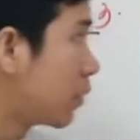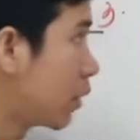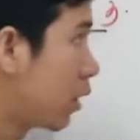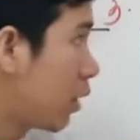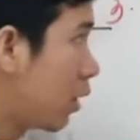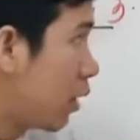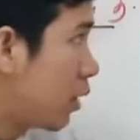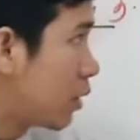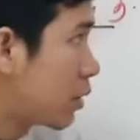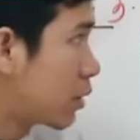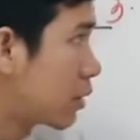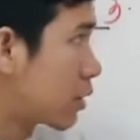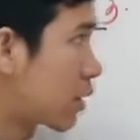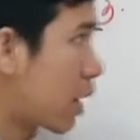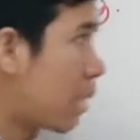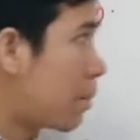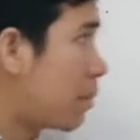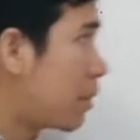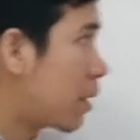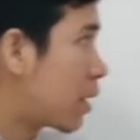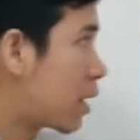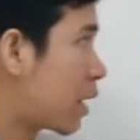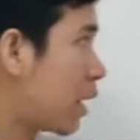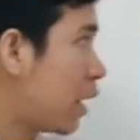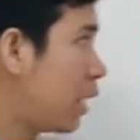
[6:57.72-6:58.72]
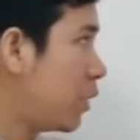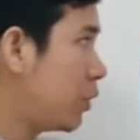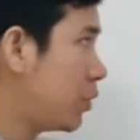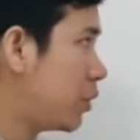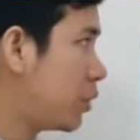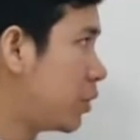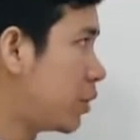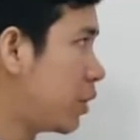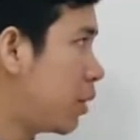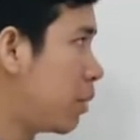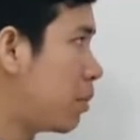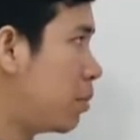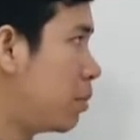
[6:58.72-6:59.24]
stomachache,
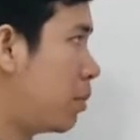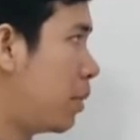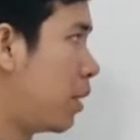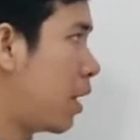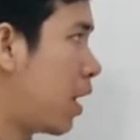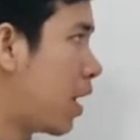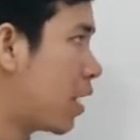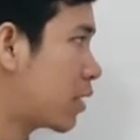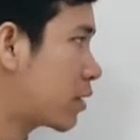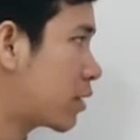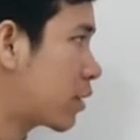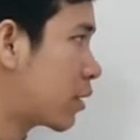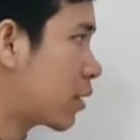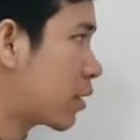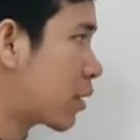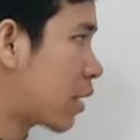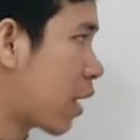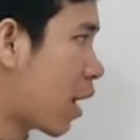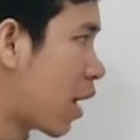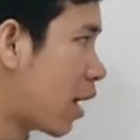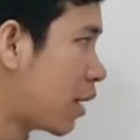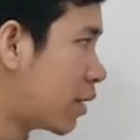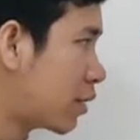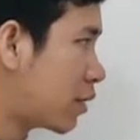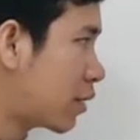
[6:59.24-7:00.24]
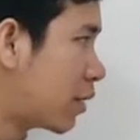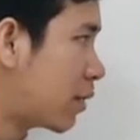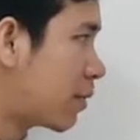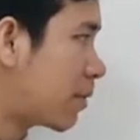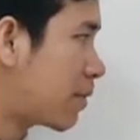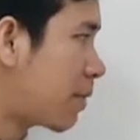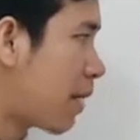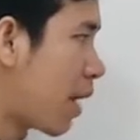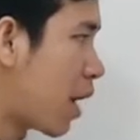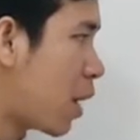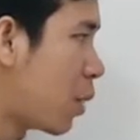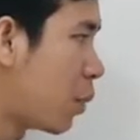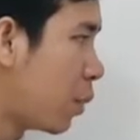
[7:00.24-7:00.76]
blood, cut,
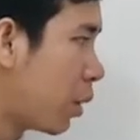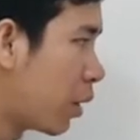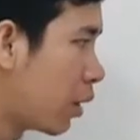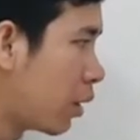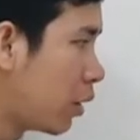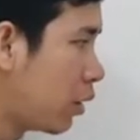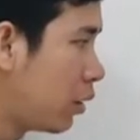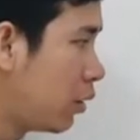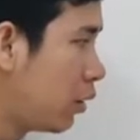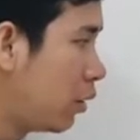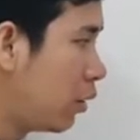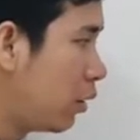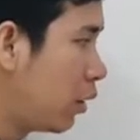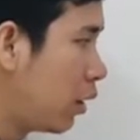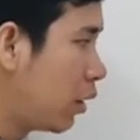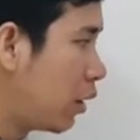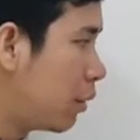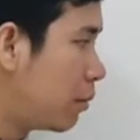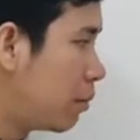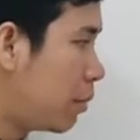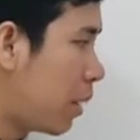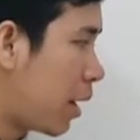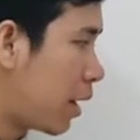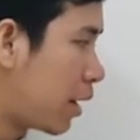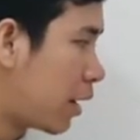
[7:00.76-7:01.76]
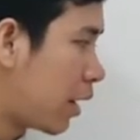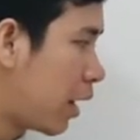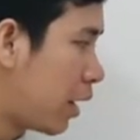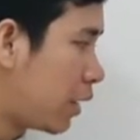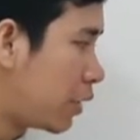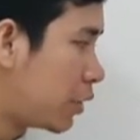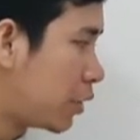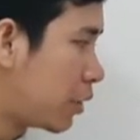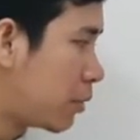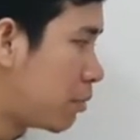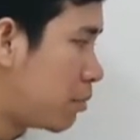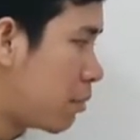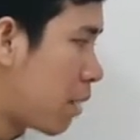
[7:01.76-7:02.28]
fever, bandage,
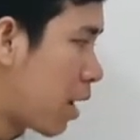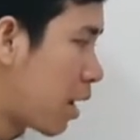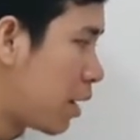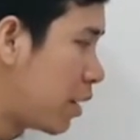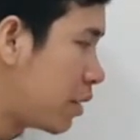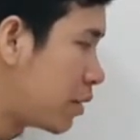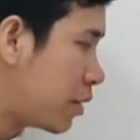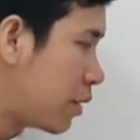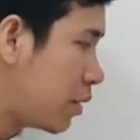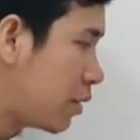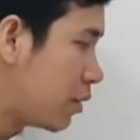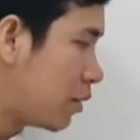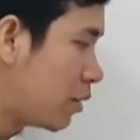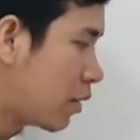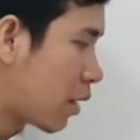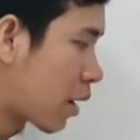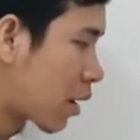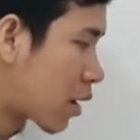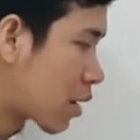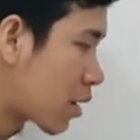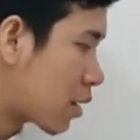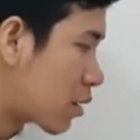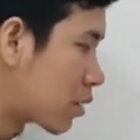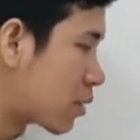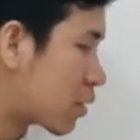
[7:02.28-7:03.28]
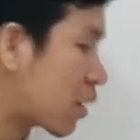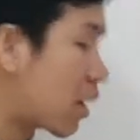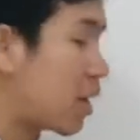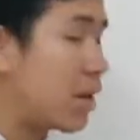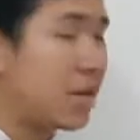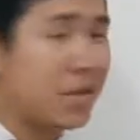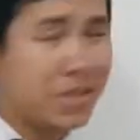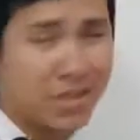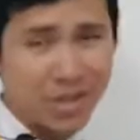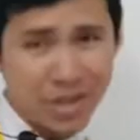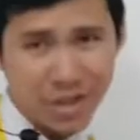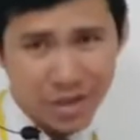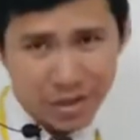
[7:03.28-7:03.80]
medicine, hurt, and
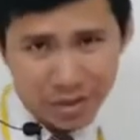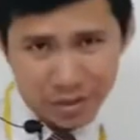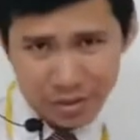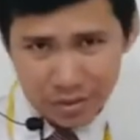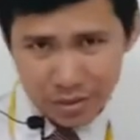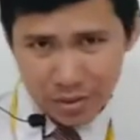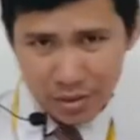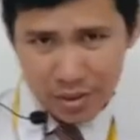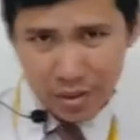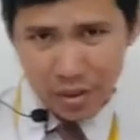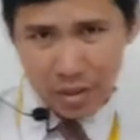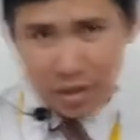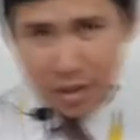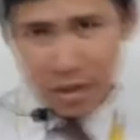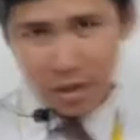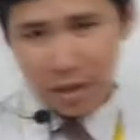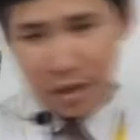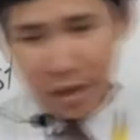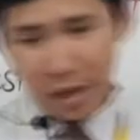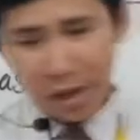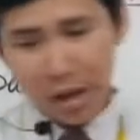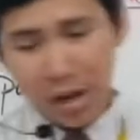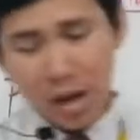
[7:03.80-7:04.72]
sneeze. Okay,